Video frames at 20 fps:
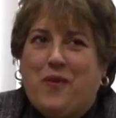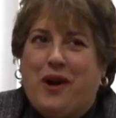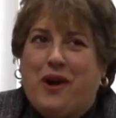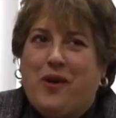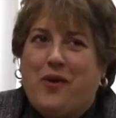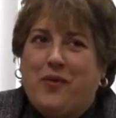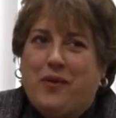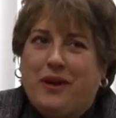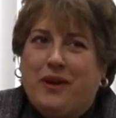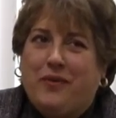
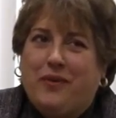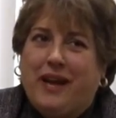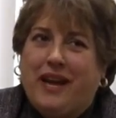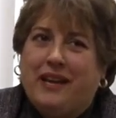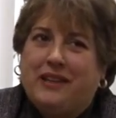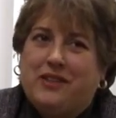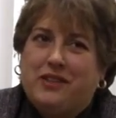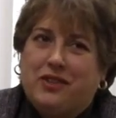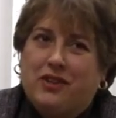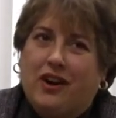Well, we
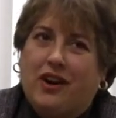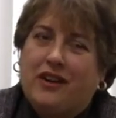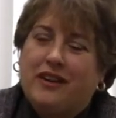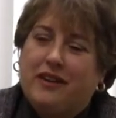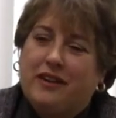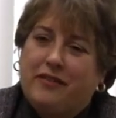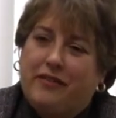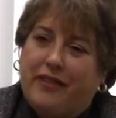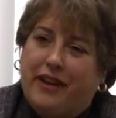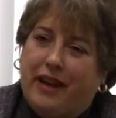had
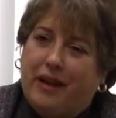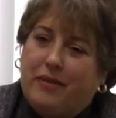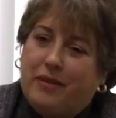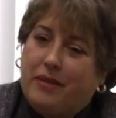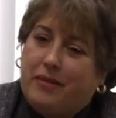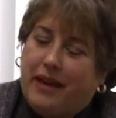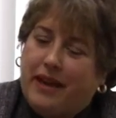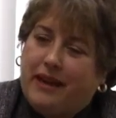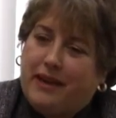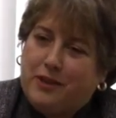started a
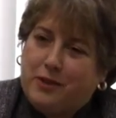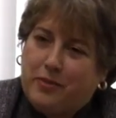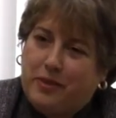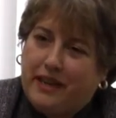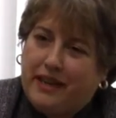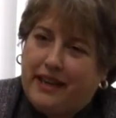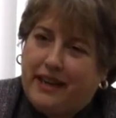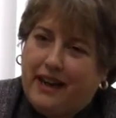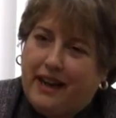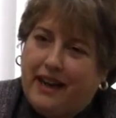family, my
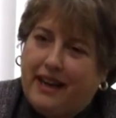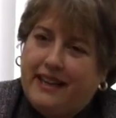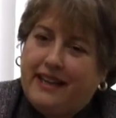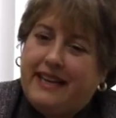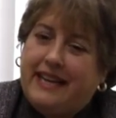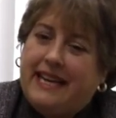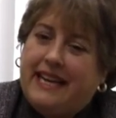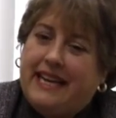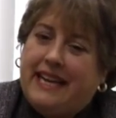husband and I,